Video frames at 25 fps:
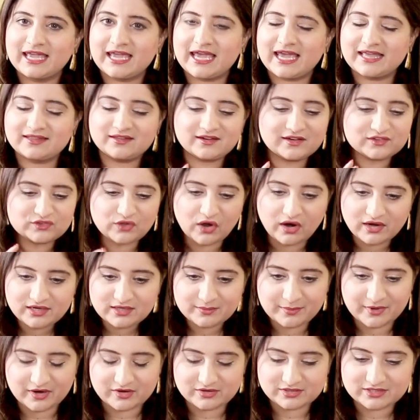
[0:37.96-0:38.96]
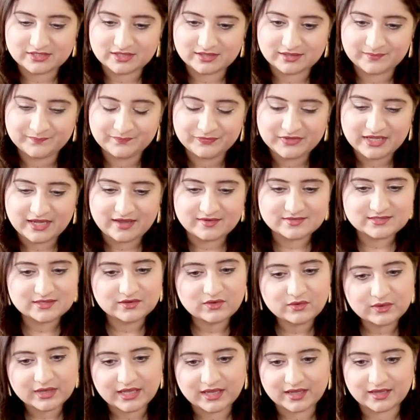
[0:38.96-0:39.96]
And then I thought about it. I was
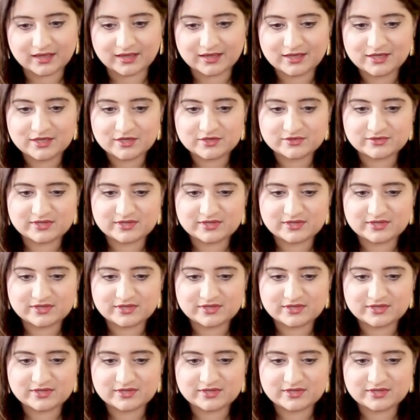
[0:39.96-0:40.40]
like okay,